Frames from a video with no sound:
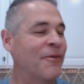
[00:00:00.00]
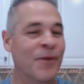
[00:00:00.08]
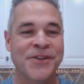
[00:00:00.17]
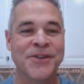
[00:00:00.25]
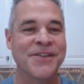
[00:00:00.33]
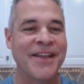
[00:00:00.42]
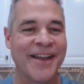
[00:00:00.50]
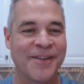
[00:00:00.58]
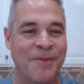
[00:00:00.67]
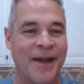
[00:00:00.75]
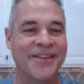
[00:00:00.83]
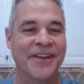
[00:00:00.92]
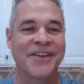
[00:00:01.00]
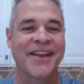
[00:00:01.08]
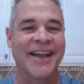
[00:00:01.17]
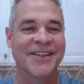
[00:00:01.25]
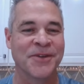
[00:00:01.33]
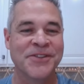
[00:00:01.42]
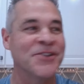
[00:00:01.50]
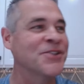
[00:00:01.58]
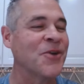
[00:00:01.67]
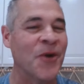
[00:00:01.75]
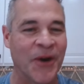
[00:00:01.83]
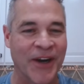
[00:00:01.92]
Hey, what's your static posture index? What's your
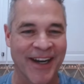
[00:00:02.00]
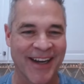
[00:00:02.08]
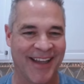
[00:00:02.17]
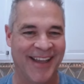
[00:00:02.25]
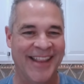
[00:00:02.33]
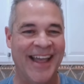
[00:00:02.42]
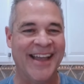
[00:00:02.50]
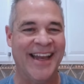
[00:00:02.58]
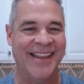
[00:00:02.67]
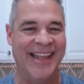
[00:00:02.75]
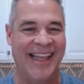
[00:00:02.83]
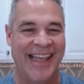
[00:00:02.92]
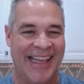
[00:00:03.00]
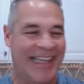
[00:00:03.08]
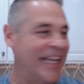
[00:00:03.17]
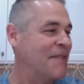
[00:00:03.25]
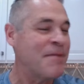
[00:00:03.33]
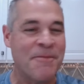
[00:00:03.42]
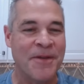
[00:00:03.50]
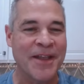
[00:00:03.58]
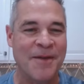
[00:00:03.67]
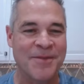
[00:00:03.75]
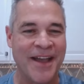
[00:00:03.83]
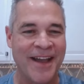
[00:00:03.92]
score? That kind of thing. Get people
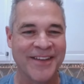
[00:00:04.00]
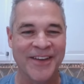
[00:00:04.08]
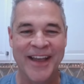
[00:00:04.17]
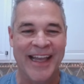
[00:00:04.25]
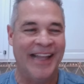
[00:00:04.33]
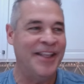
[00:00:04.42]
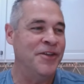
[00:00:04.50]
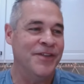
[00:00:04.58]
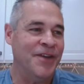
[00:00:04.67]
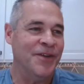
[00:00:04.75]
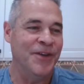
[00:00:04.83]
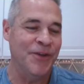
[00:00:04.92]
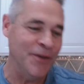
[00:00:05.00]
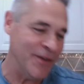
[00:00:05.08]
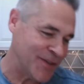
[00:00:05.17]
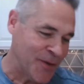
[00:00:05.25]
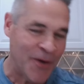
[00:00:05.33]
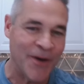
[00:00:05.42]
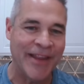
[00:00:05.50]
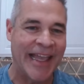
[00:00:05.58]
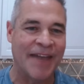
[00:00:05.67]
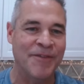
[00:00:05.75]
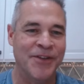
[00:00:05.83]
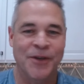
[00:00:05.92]
to come talk to you, and then you do the score.
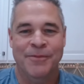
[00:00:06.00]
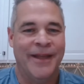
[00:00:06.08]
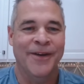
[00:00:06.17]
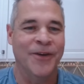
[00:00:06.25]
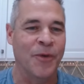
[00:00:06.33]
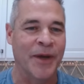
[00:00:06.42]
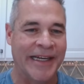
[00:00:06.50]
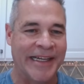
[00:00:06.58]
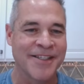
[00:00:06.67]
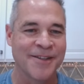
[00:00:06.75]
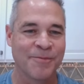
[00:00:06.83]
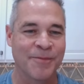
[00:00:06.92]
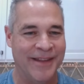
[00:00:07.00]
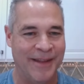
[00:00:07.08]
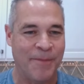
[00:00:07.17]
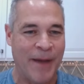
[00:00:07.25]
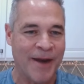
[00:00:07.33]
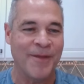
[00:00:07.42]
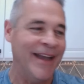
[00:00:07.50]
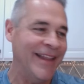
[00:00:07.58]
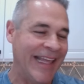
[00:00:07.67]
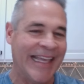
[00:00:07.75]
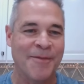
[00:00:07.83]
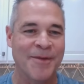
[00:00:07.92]
They give it to them. They don't know what it is, but the bottom
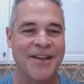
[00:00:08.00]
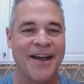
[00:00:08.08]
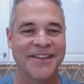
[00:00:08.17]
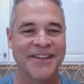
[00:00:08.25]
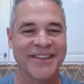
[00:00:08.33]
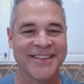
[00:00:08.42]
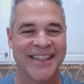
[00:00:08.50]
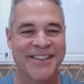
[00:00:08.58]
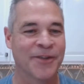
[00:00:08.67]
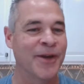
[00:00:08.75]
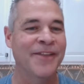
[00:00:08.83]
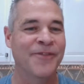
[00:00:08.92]
line, they came and talked to you. That's